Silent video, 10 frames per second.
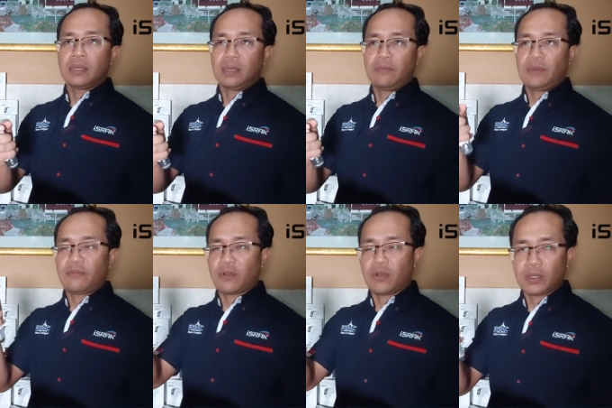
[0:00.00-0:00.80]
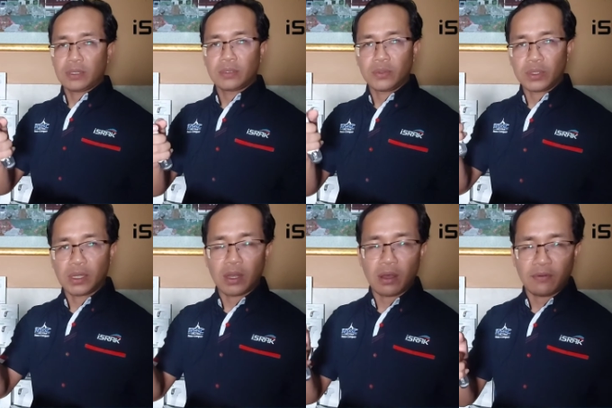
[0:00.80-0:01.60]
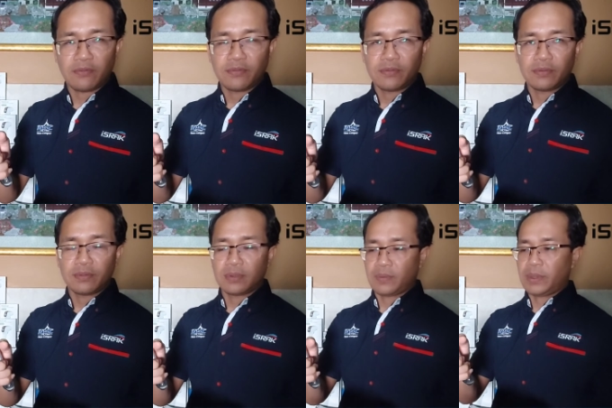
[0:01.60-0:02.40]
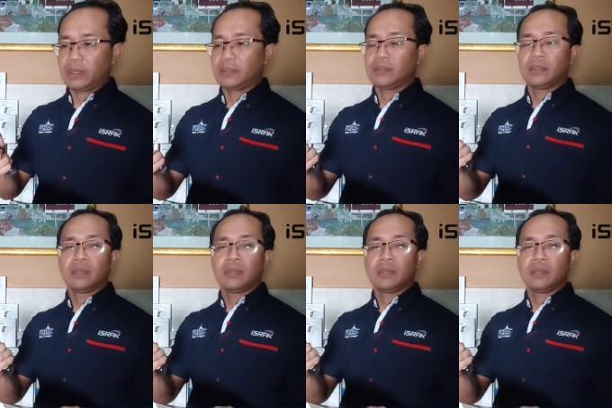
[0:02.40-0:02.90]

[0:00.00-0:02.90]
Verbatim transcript: if he forgot to turn it off I mean